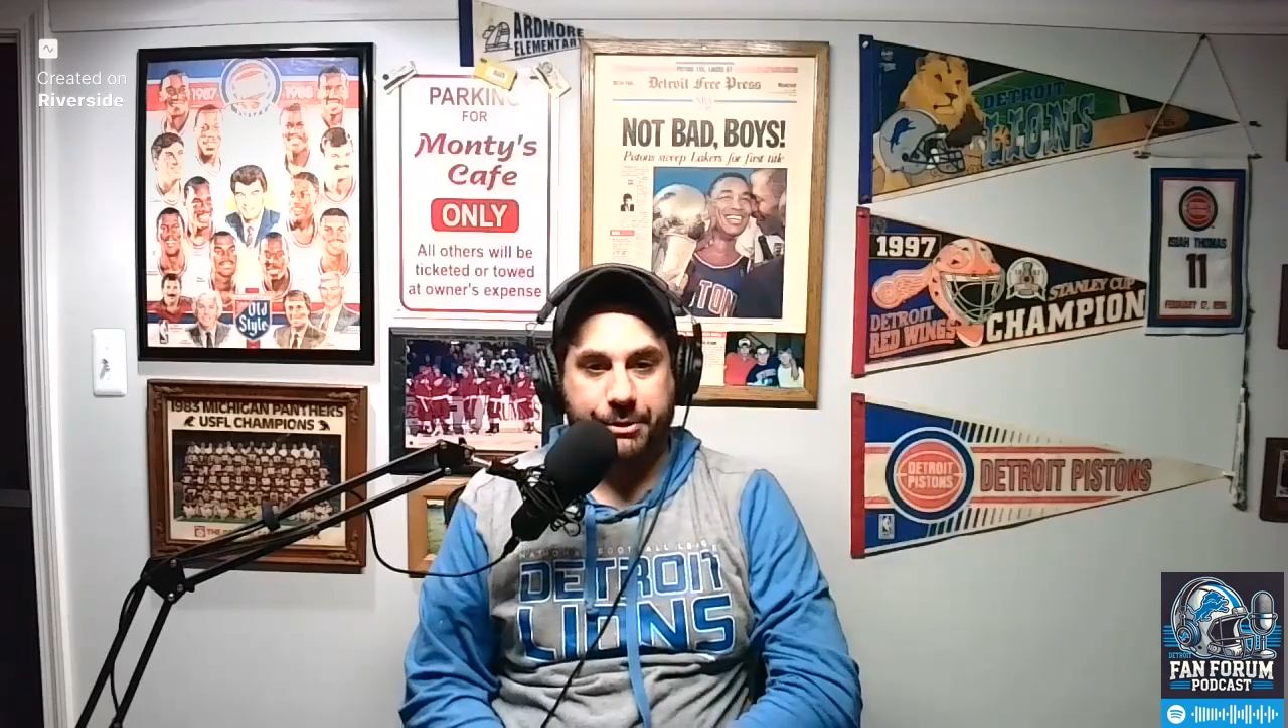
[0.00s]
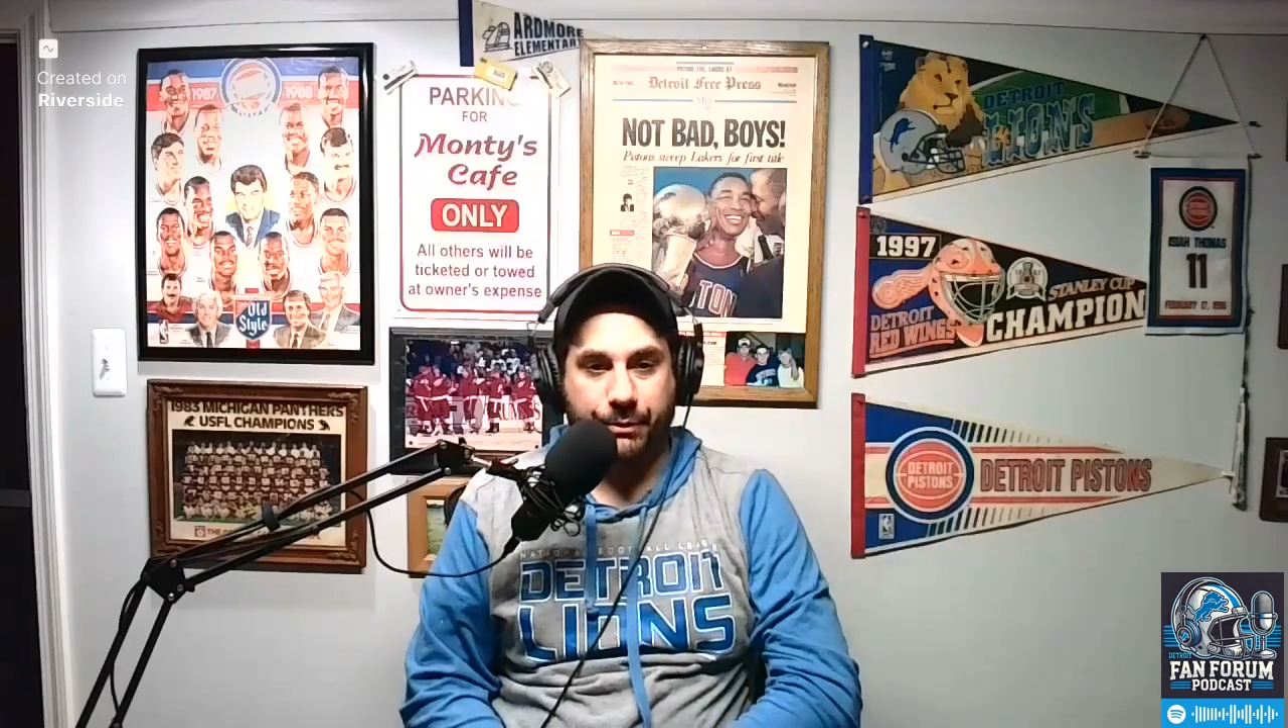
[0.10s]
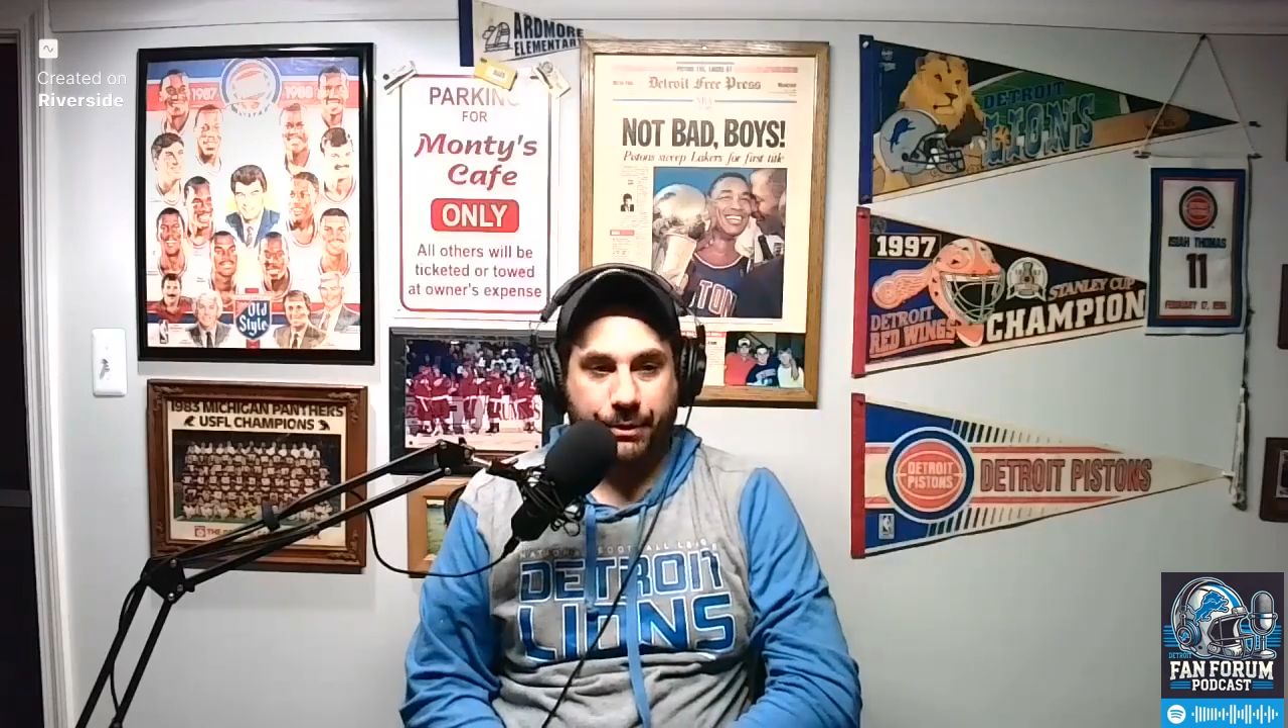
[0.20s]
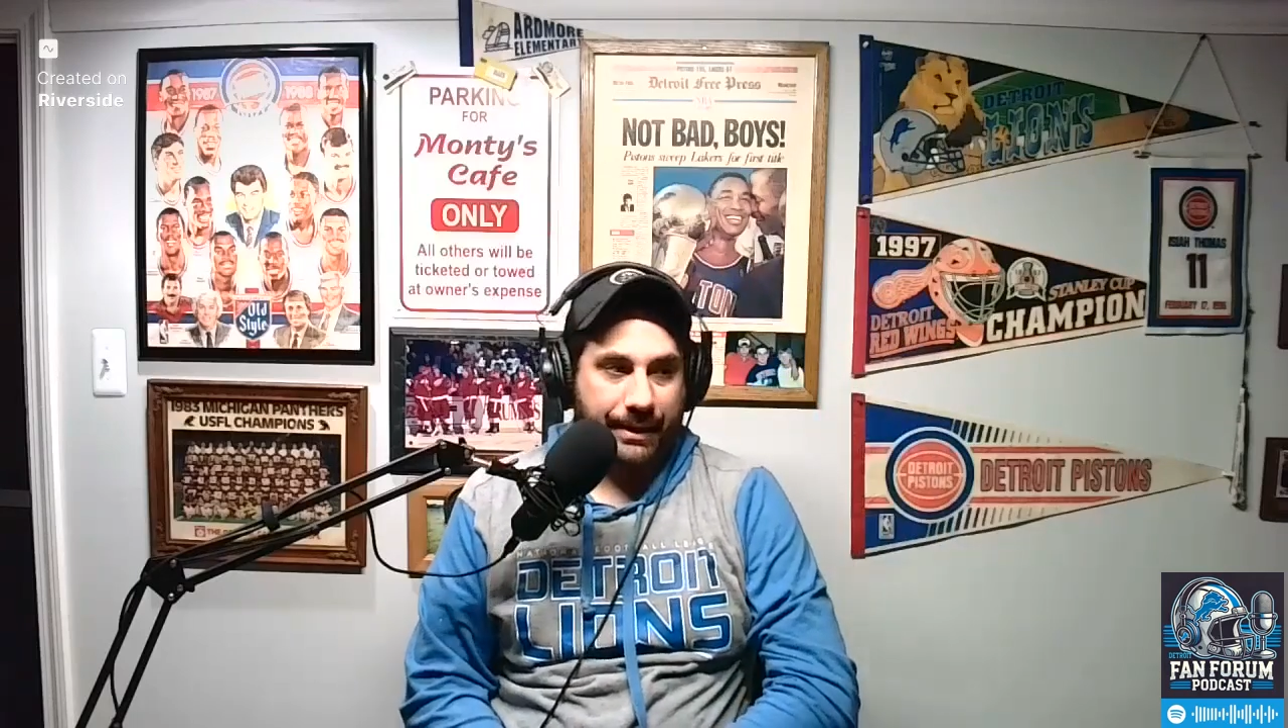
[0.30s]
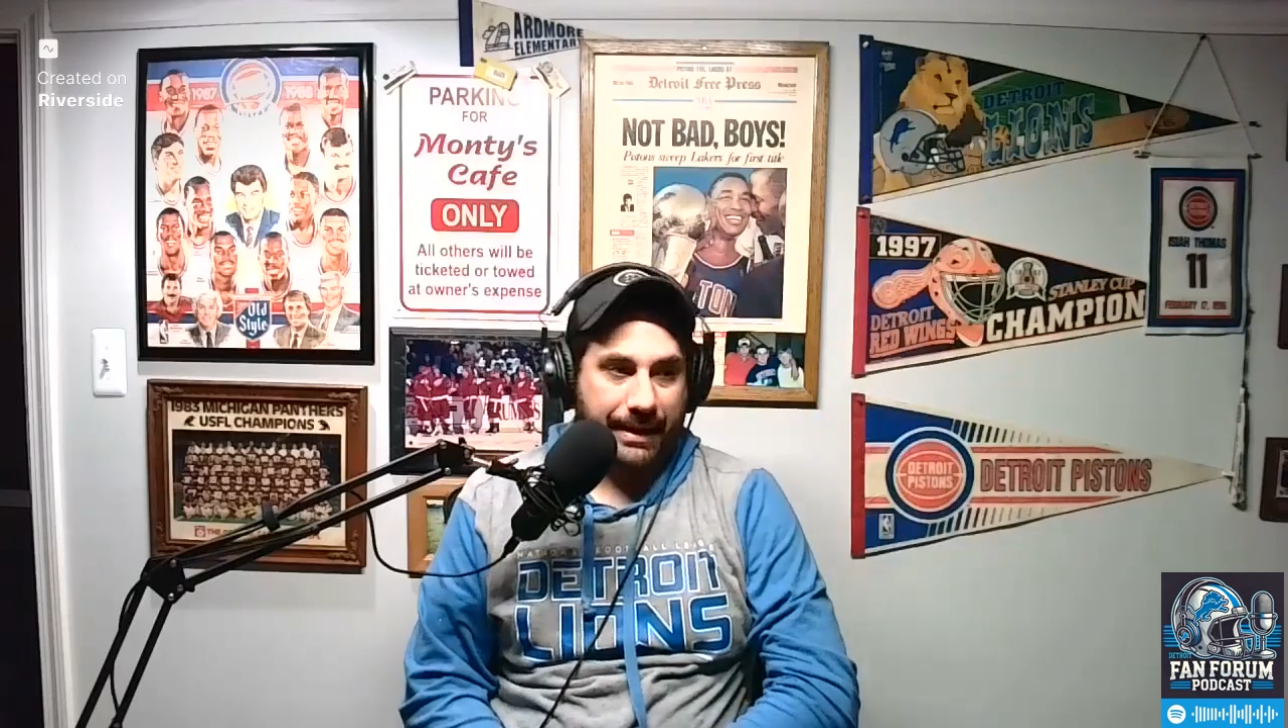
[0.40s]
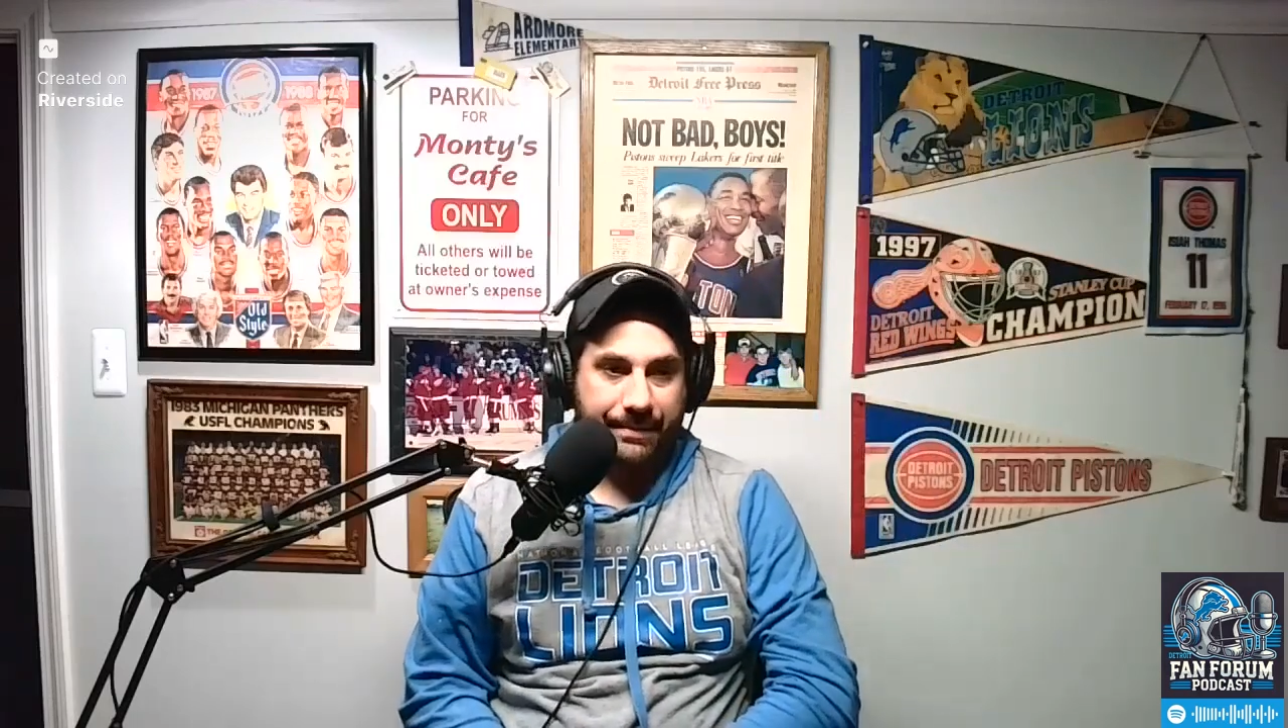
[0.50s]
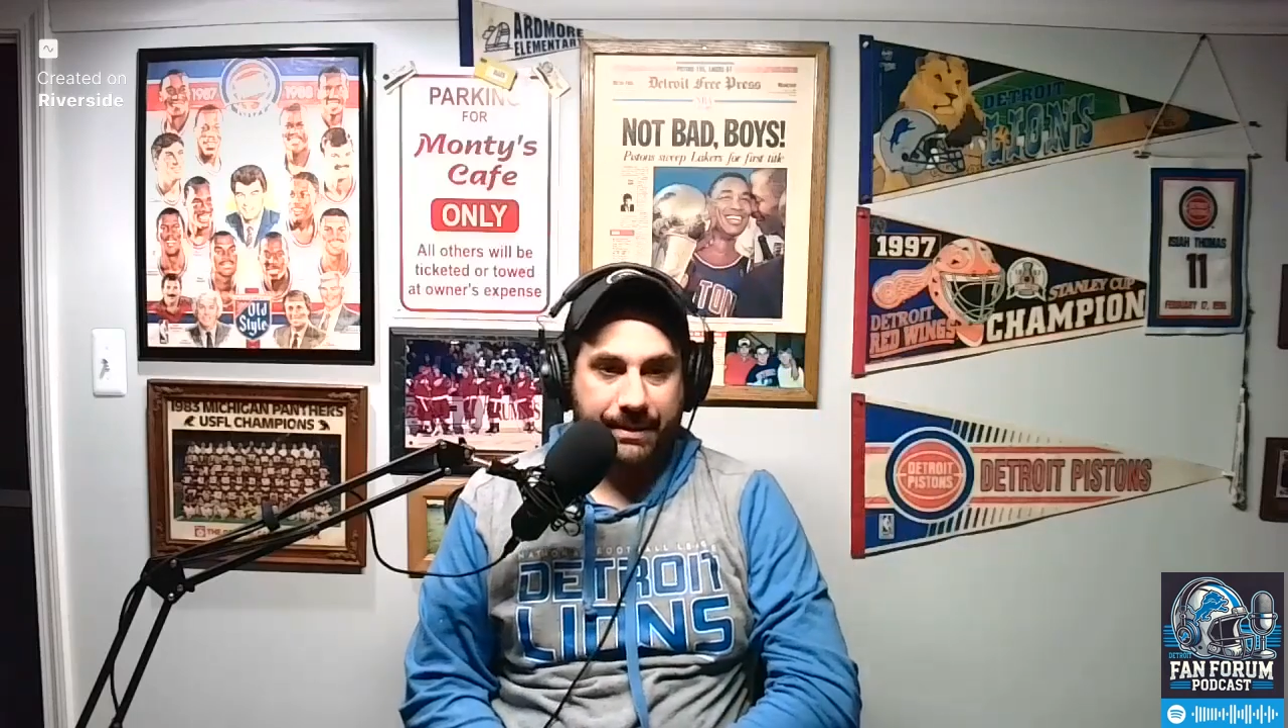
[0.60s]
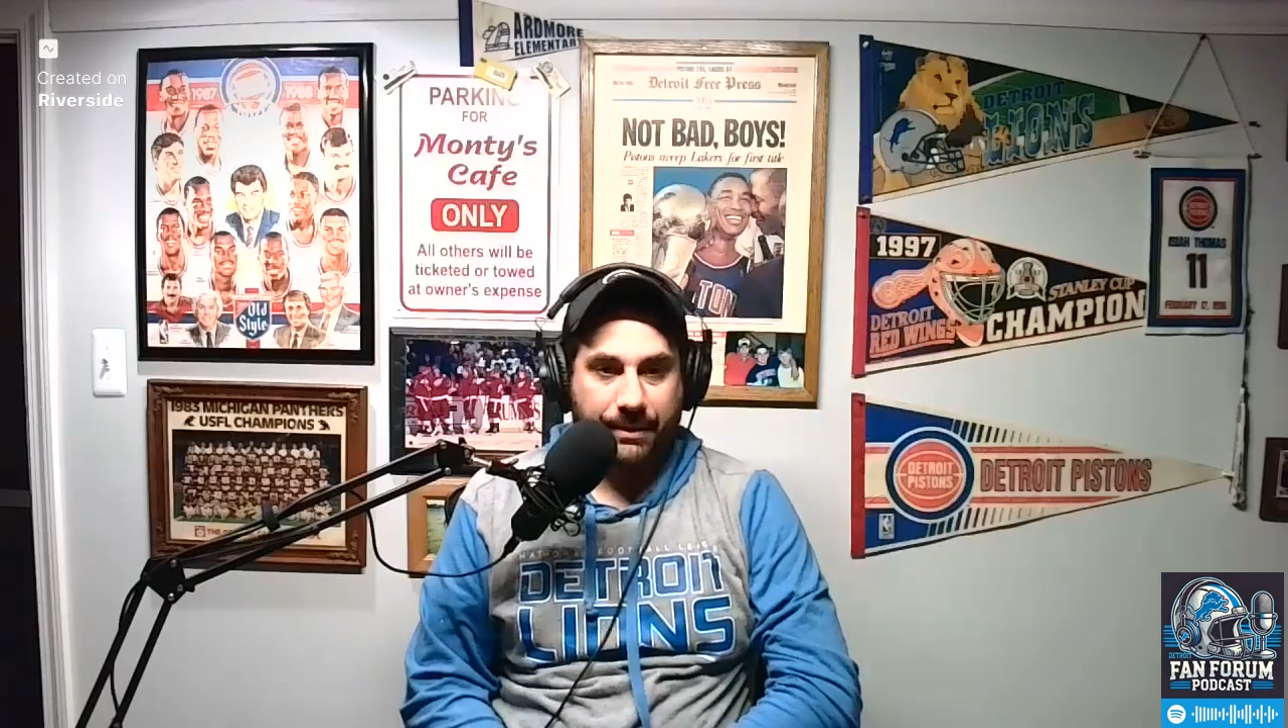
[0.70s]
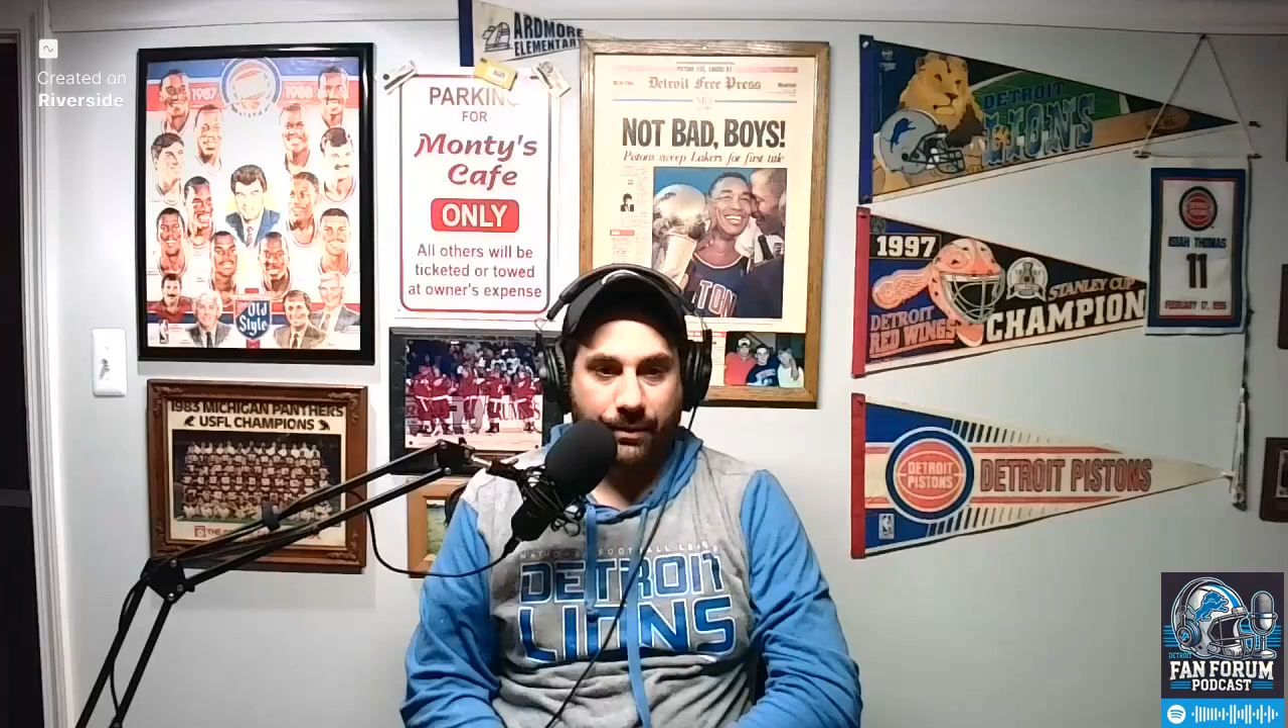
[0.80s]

to a crappy